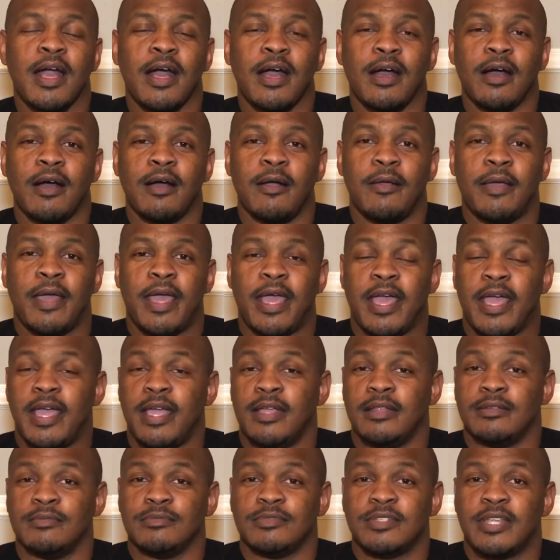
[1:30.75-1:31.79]

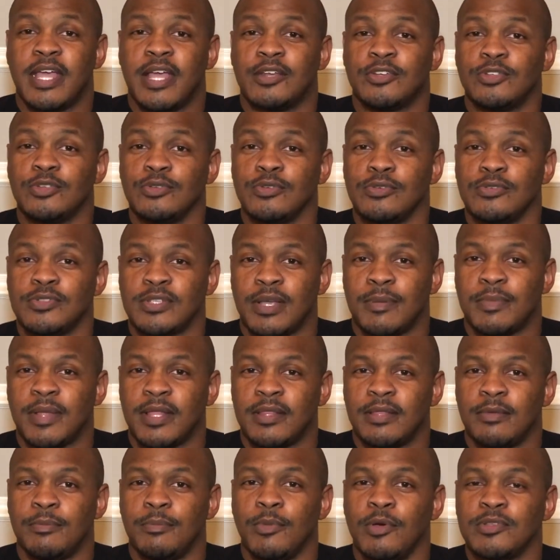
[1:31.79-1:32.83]
And tattoos. I'm
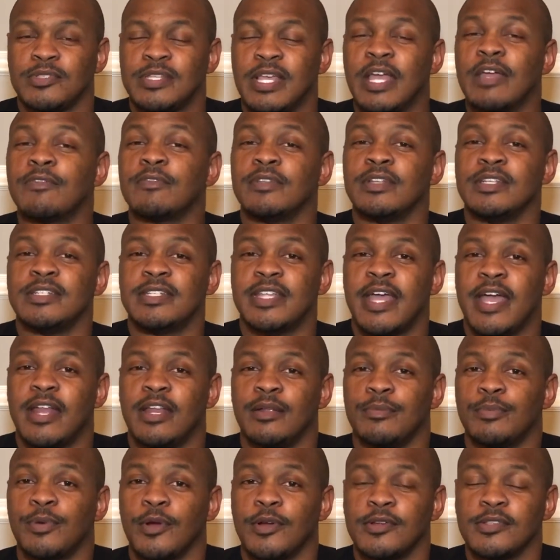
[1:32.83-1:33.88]
not the most heavily
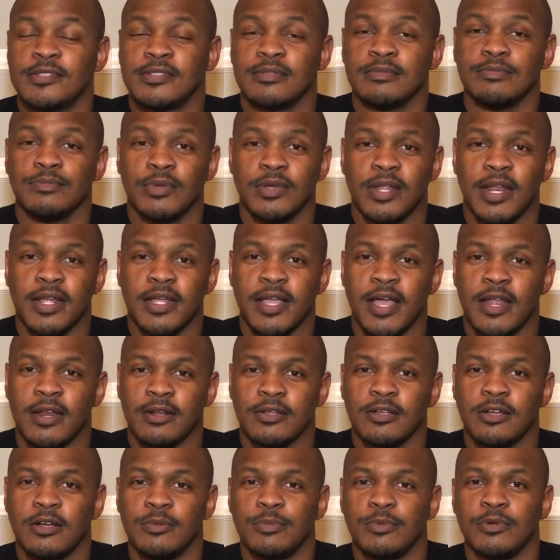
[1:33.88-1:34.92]
tatted person, but I got a
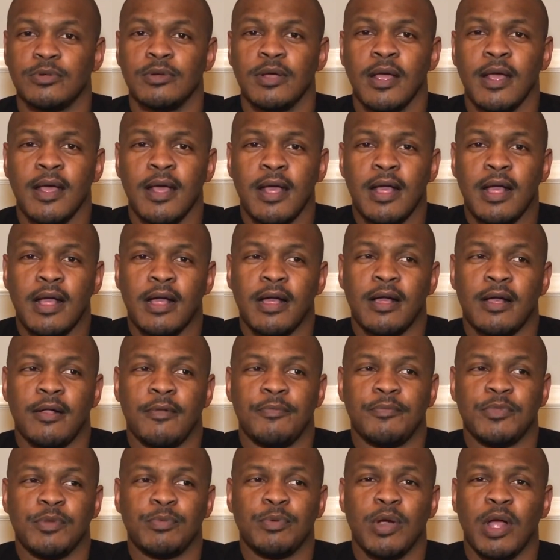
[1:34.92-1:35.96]
couple.
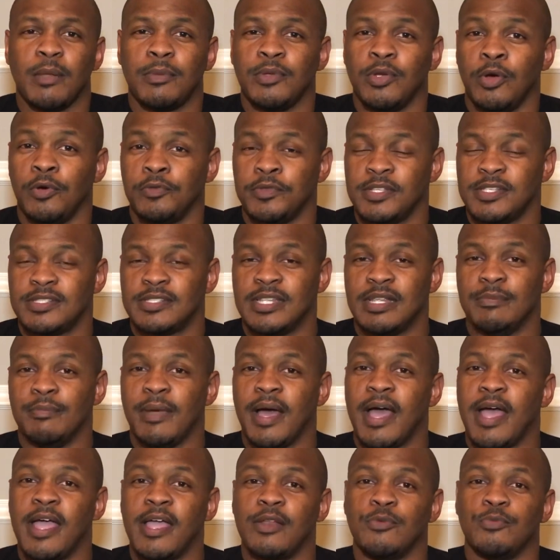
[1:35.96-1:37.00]
You probably only see
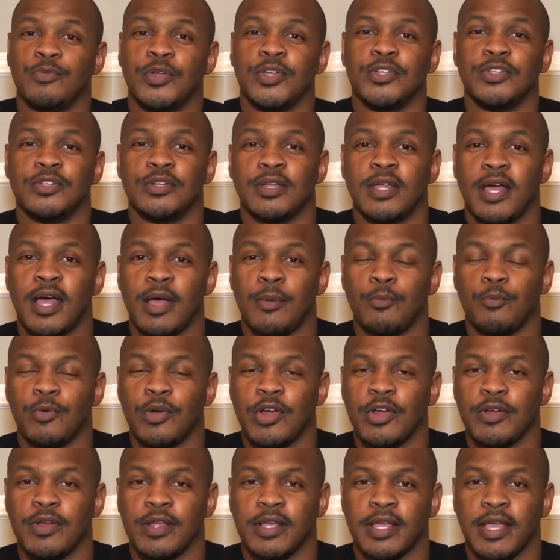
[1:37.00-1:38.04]
mine when I'm
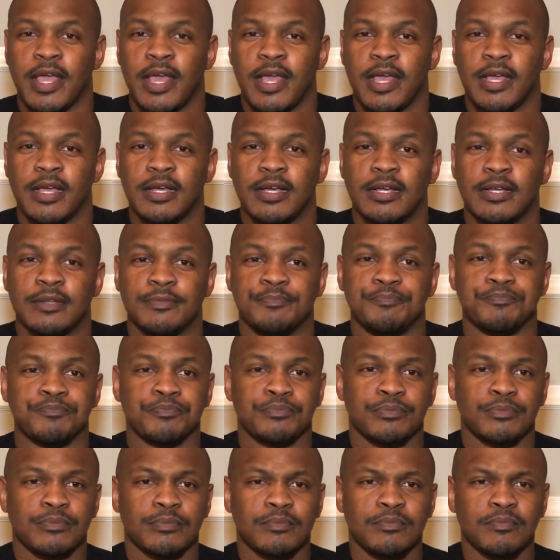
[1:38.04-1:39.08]
wearing
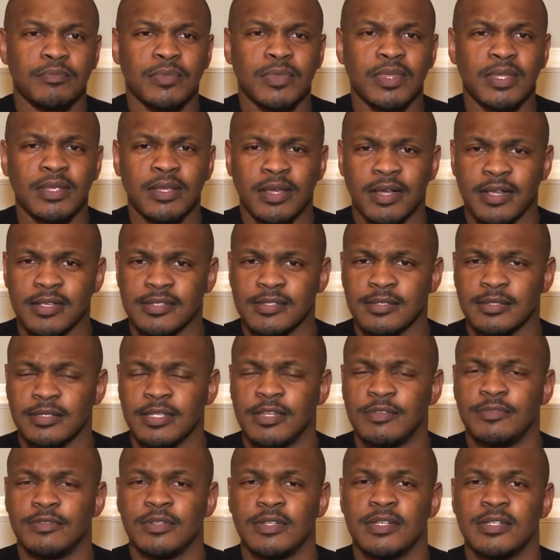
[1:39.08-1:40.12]
a
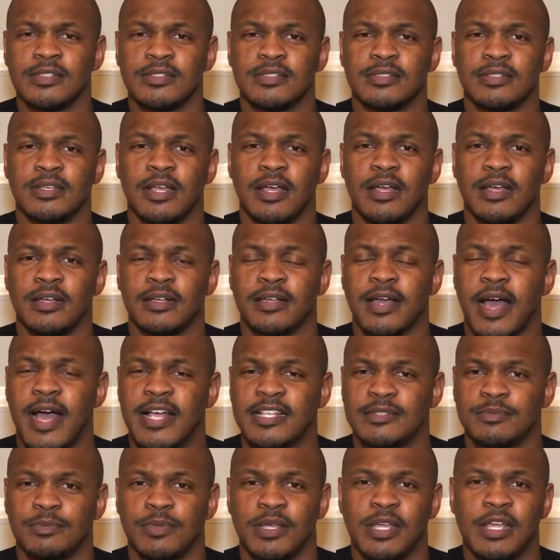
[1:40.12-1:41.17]
sleeveless
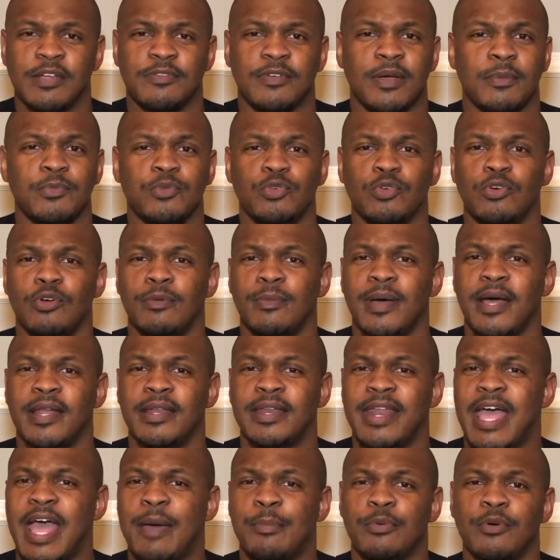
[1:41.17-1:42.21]
cosplay, if I'm doing
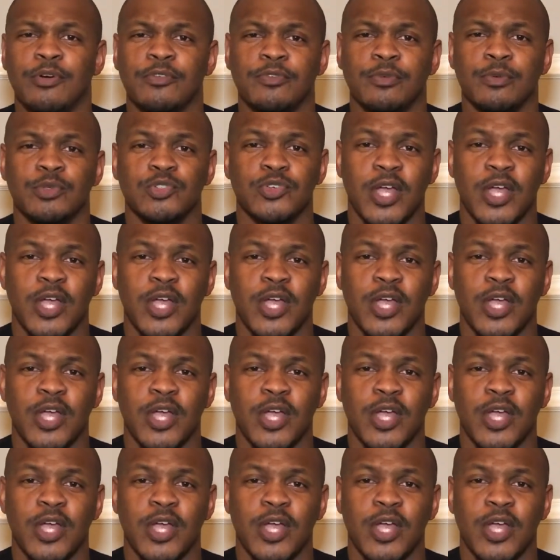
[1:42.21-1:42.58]
my Nappa from